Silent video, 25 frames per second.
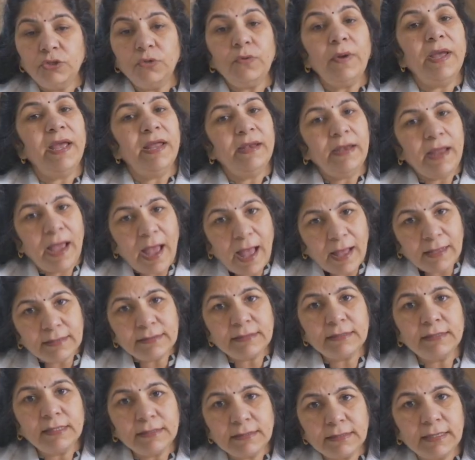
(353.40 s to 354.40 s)
to
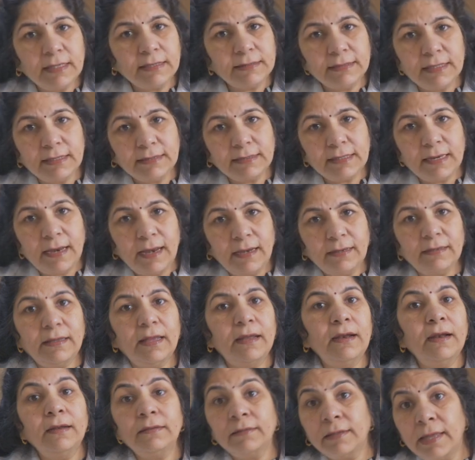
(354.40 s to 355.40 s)
enhance the success rate,
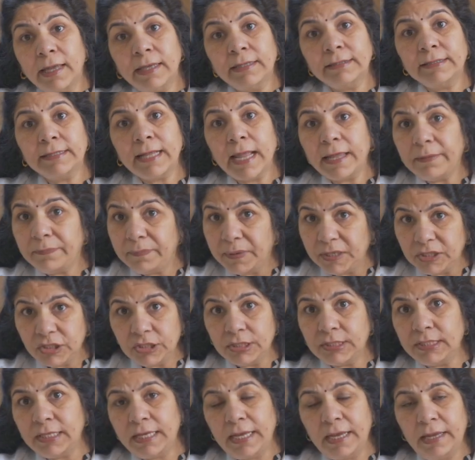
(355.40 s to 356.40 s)
there are things like
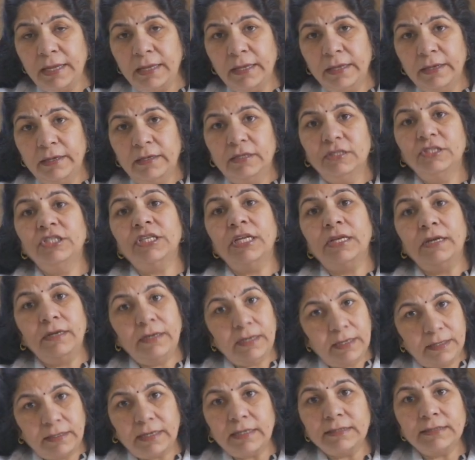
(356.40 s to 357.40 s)
PGTA,
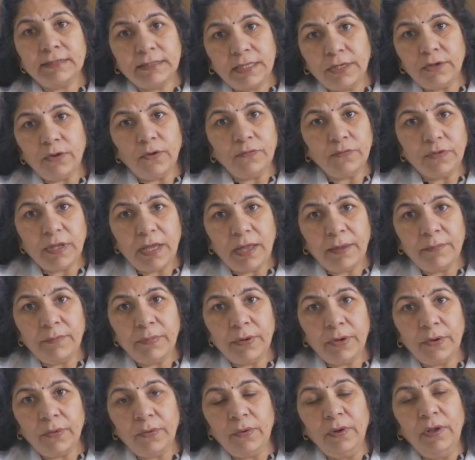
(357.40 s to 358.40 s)
genetic testing of the
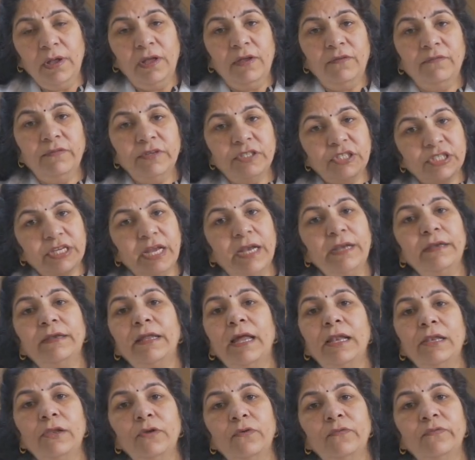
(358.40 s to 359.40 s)
embryo, which can
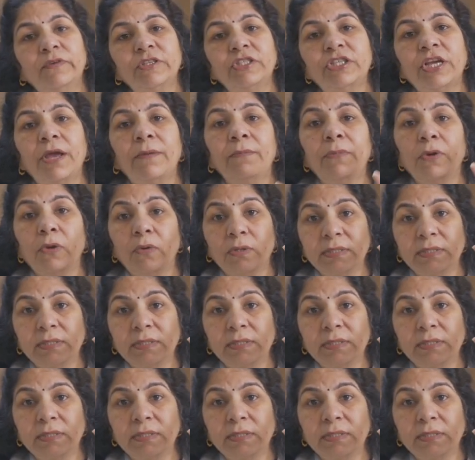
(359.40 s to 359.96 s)
tell you which embryo